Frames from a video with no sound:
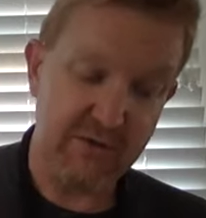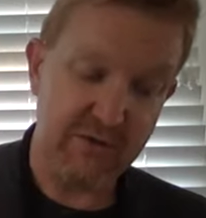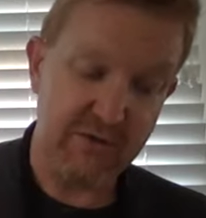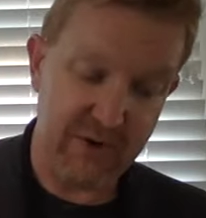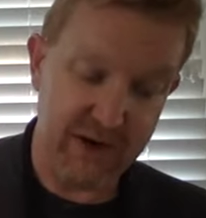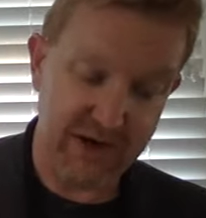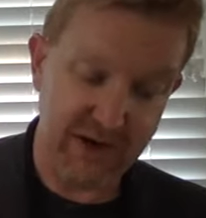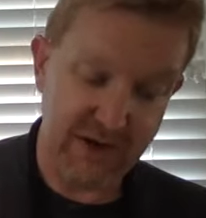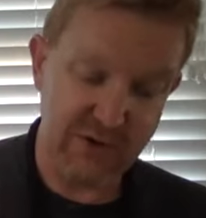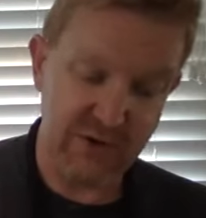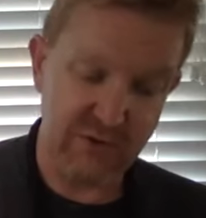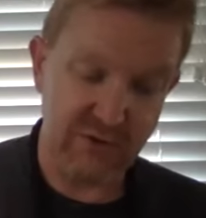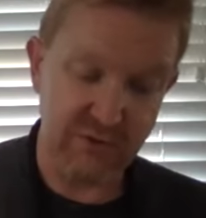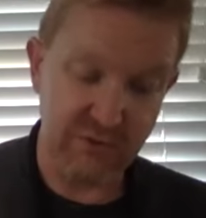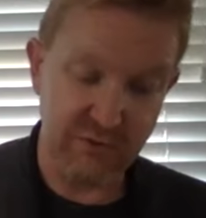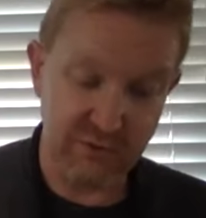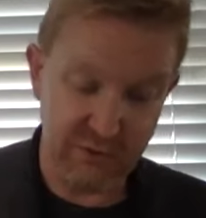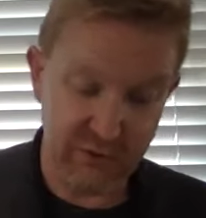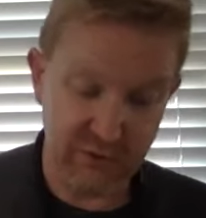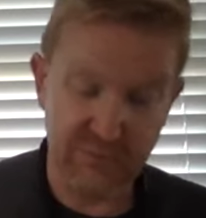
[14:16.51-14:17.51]
racial
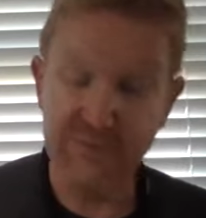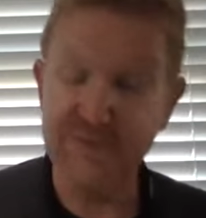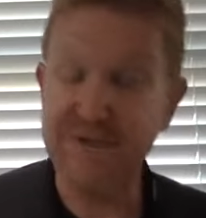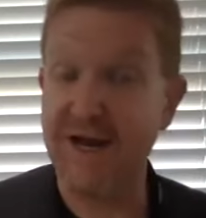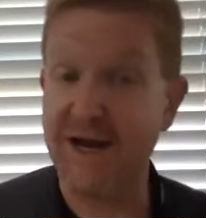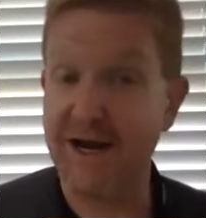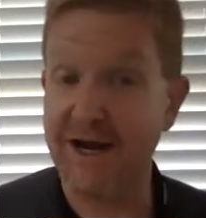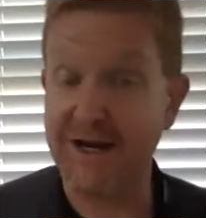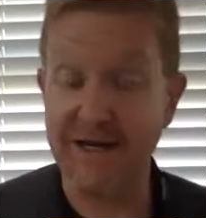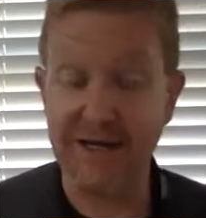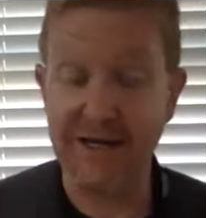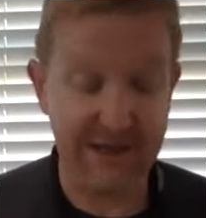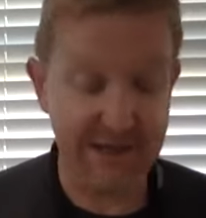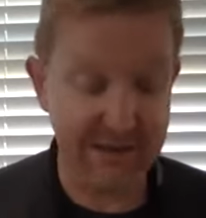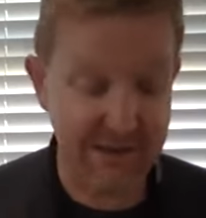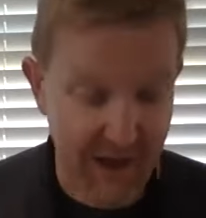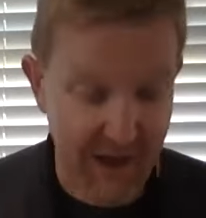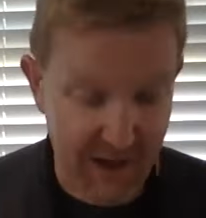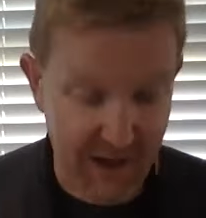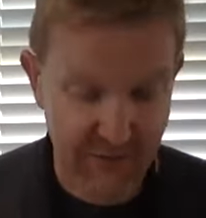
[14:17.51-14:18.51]
groups, i.e.
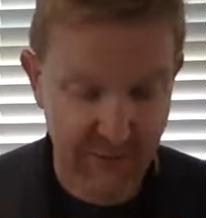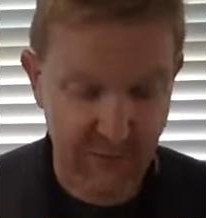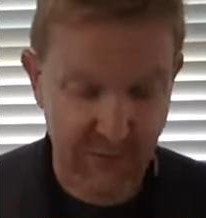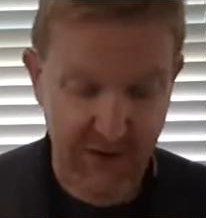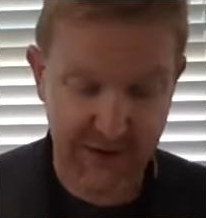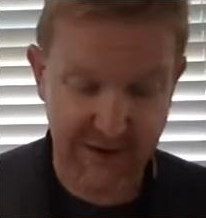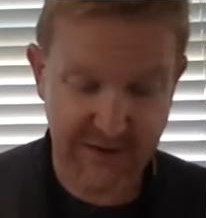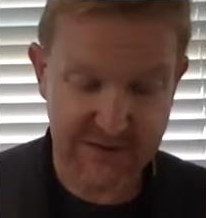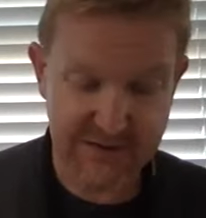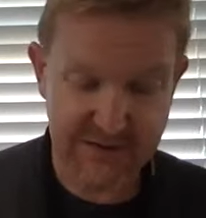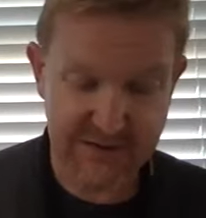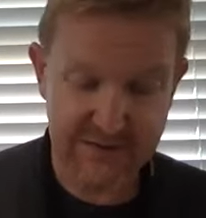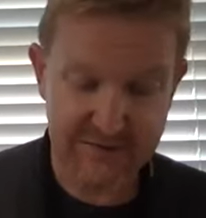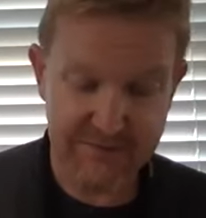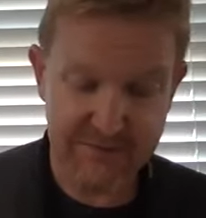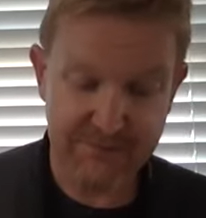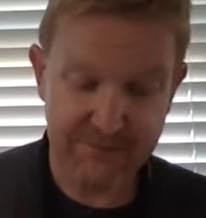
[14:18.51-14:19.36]
non-whites.